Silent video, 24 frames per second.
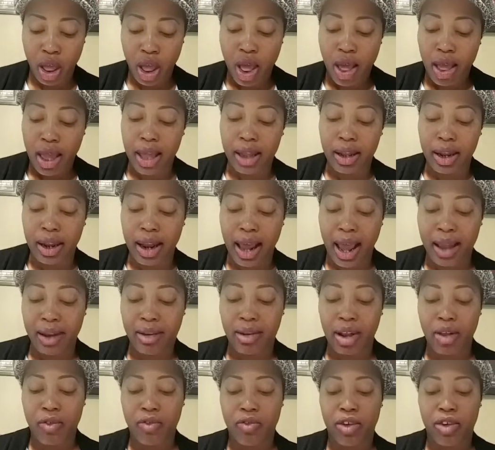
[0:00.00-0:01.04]
In the
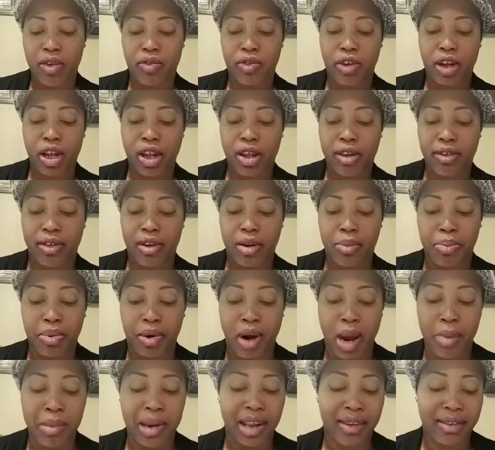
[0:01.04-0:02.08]
1950s, the
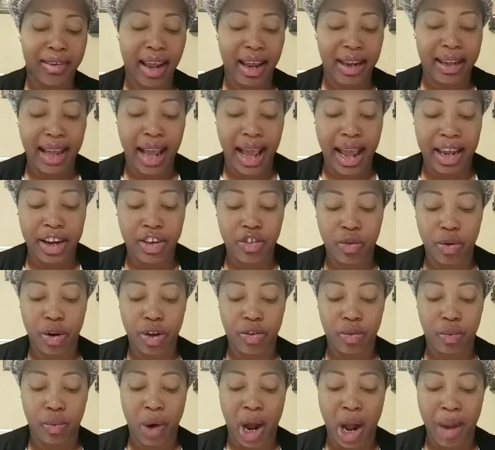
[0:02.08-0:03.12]
prominent
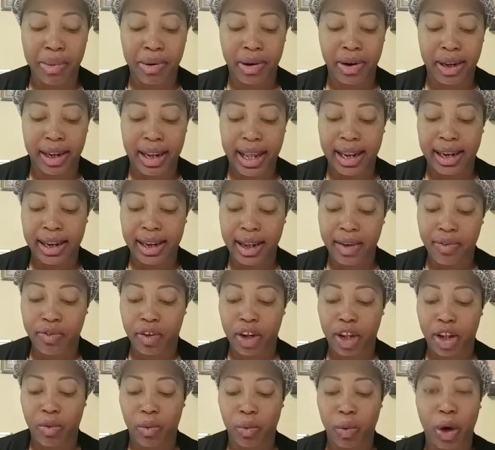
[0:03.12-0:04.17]
psychiatrist Robert Lay
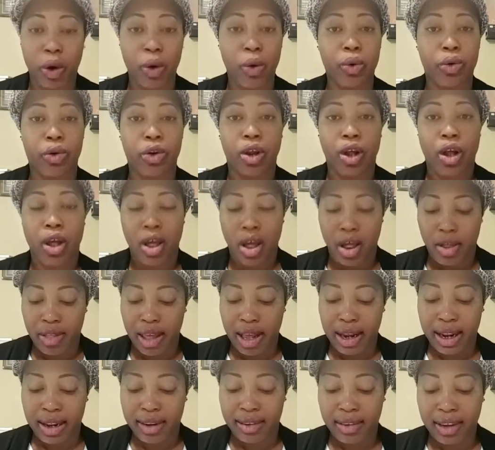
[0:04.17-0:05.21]
Lifton wrote
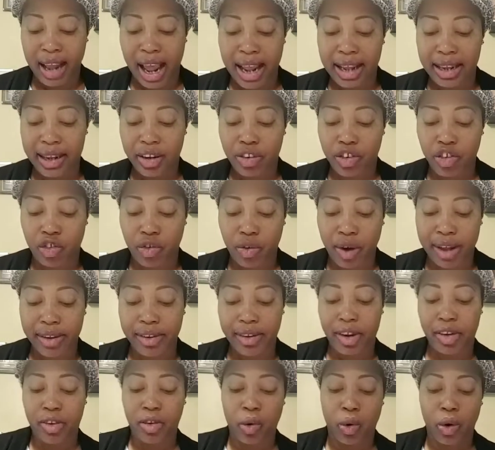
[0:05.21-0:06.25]
that a silent stress
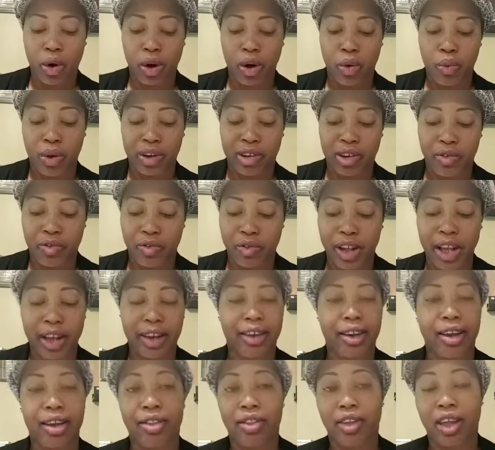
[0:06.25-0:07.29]
disorder was
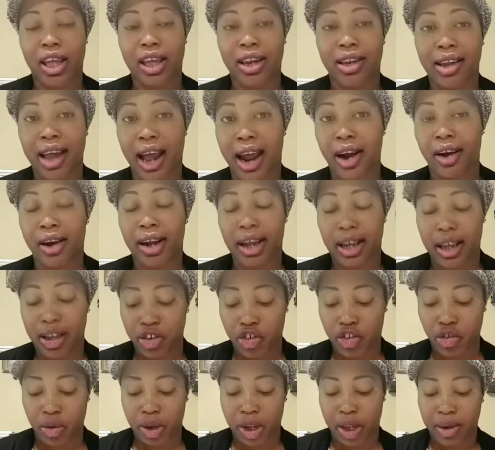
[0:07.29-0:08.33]
afflicting the entire
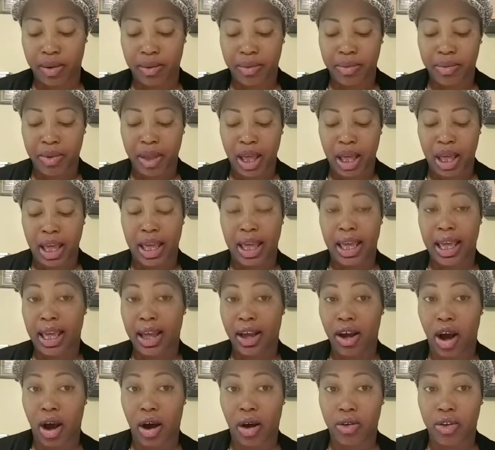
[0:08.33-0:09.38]
country. He
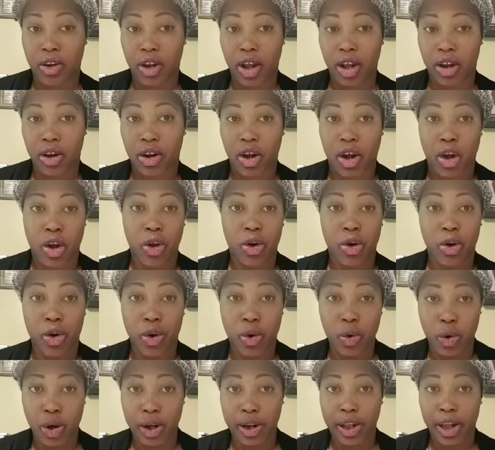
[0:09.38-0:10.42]
called it
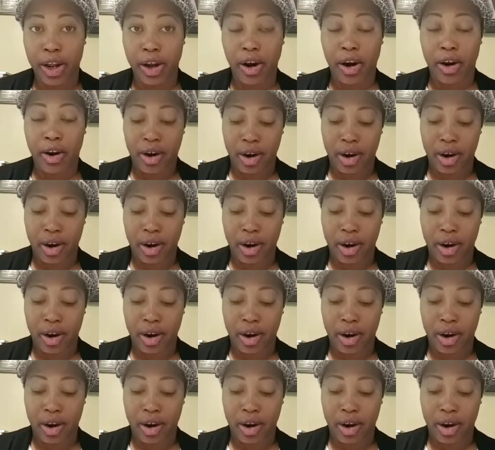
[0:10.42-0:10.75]
nuclear